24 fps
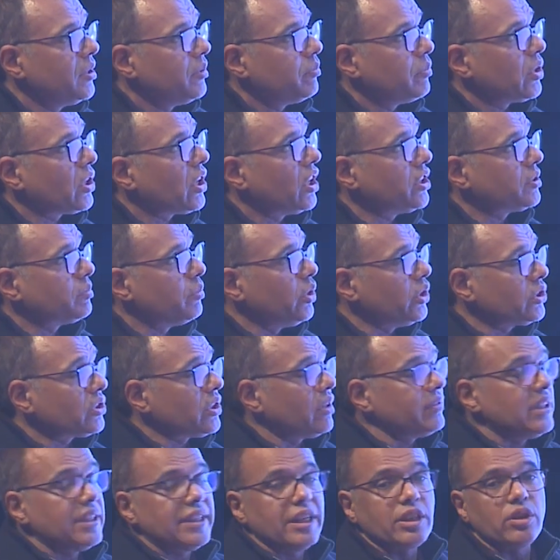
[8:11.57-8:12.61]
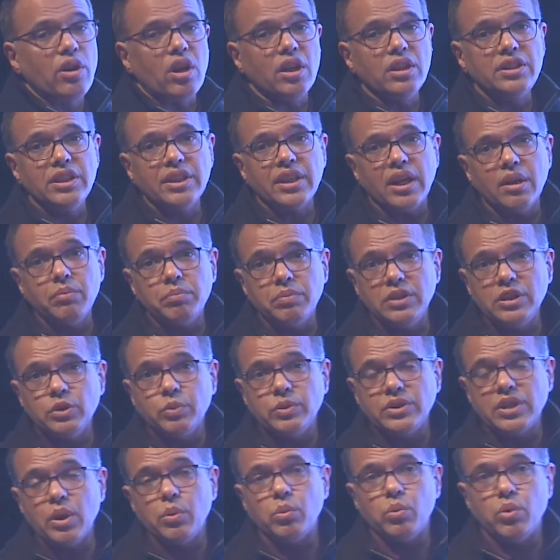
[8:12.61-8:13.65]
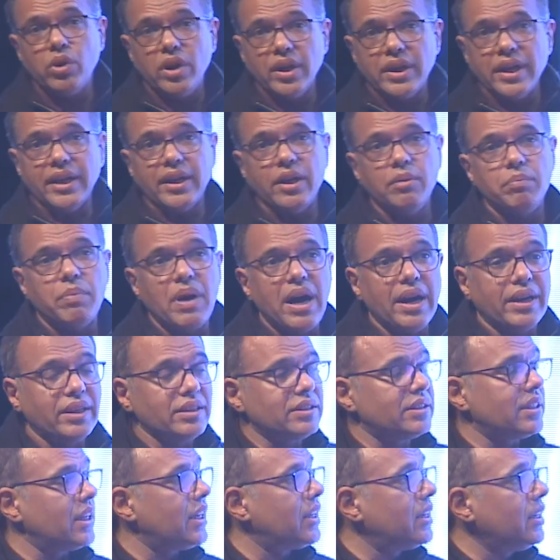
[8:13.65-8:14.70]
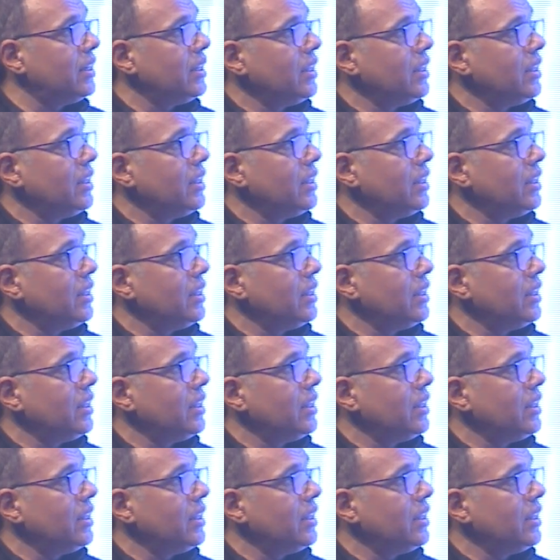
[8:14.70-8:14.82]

because most of the technology companies which are working in Pakistan